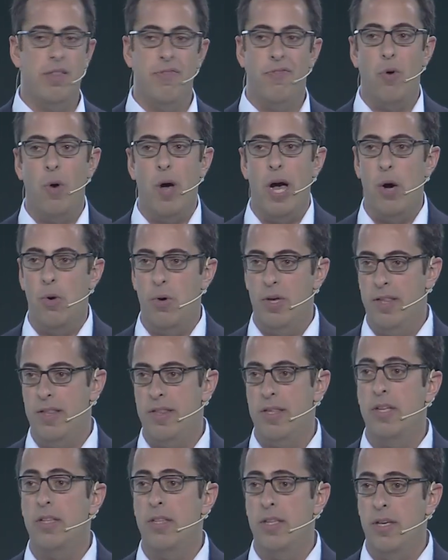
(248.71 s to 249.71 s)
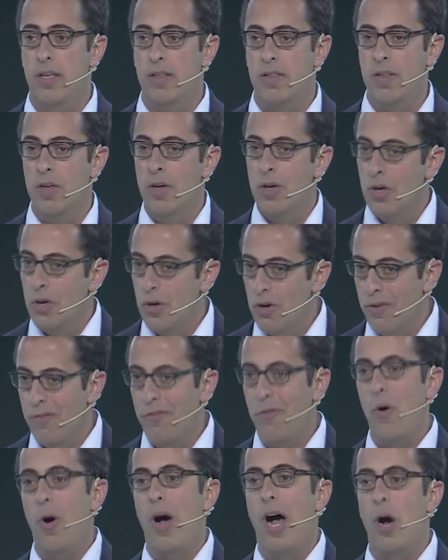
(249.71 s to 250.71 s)
for our cities,
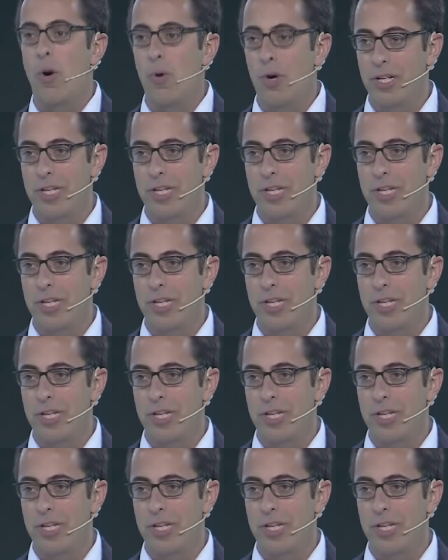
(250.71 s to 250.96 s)
for our